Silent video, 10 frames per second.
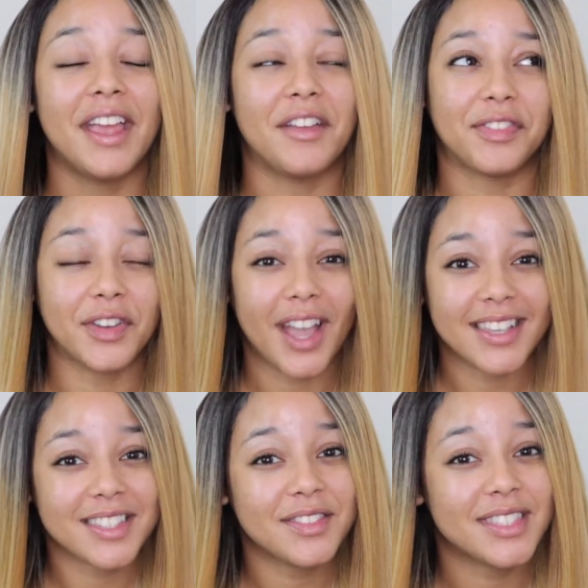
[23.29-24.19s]
If you
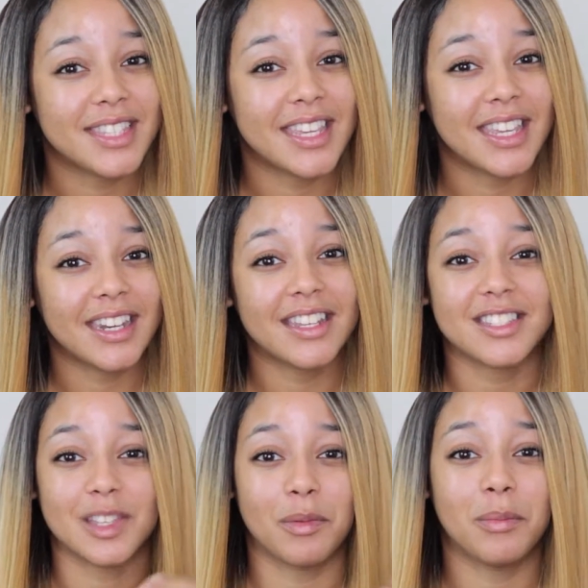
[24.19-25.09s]
guys have seen
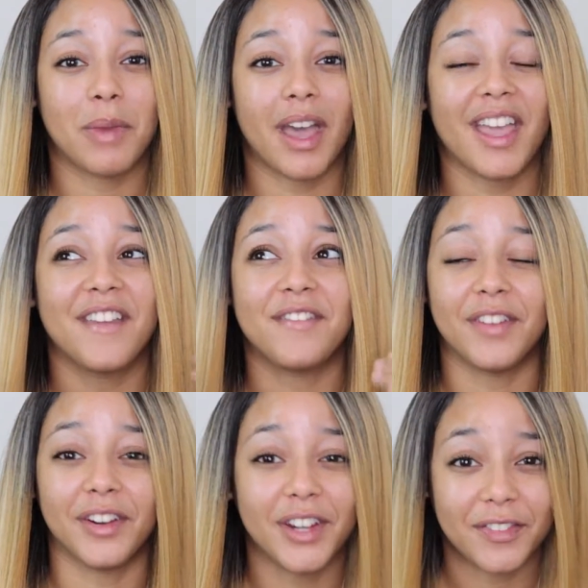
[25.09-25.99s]
some of my
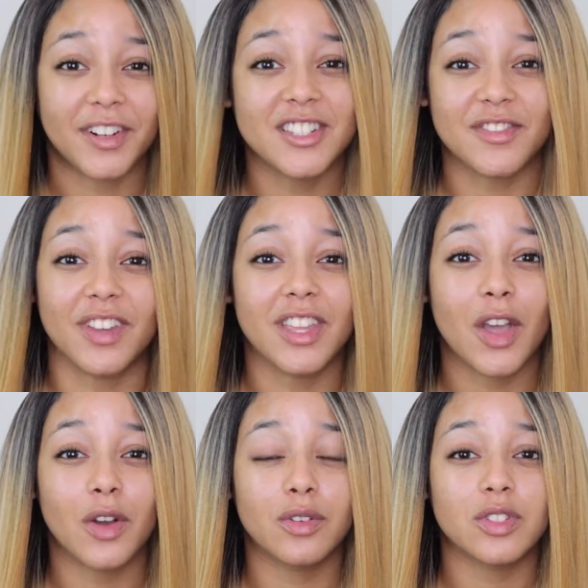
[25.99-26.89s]
very first
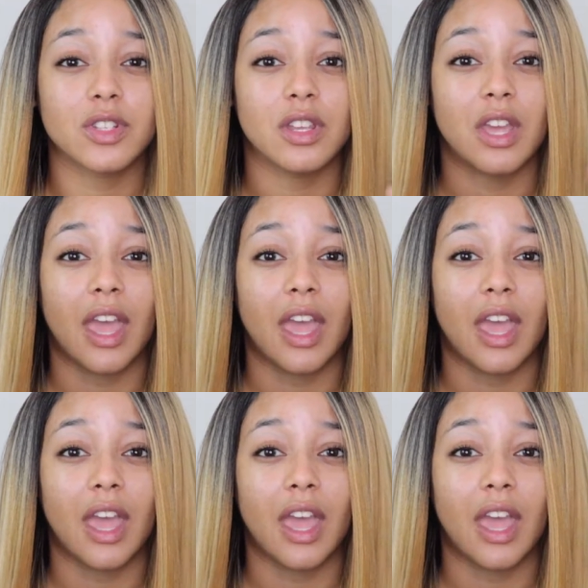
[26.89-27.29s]
videos,